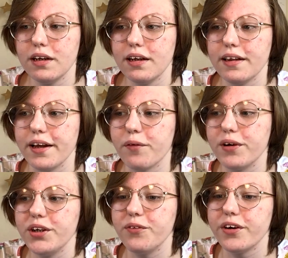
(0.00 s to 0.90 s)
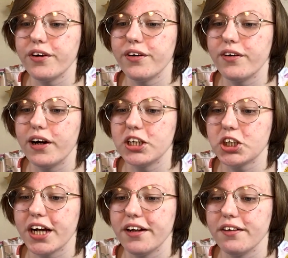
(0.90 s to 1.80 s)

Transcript: Like when you were a child